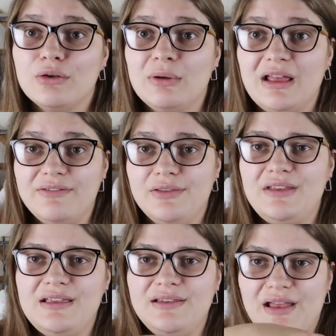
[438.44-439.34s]
So when I found
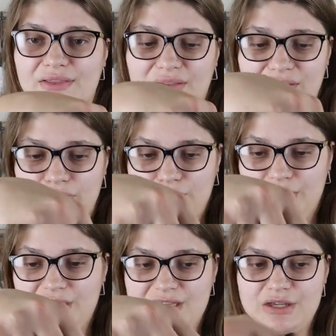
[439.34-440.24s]
these, I thought these looked
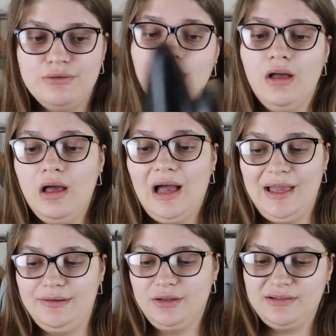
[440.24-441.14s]
really cute.
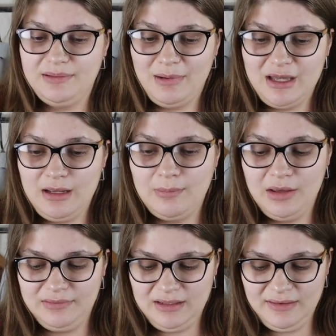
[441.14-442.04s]
I looked on the bottom,
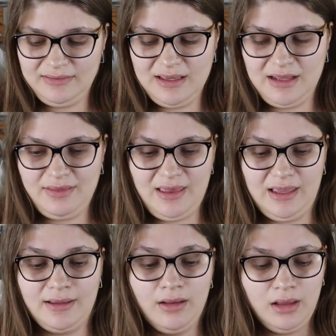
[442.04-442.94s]
didn't see
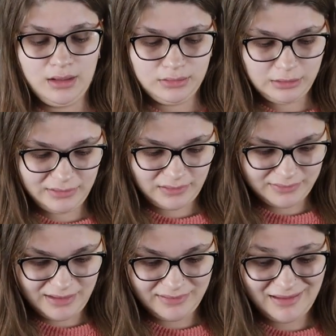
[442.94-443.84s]
anything. Looked
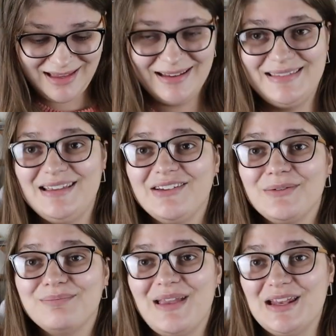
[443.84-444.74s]
on the inside. These
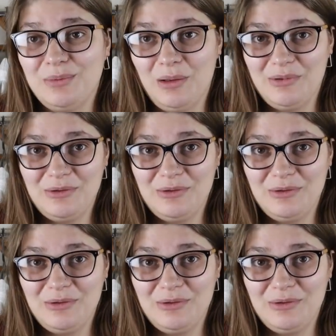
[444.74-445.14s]
are Madewell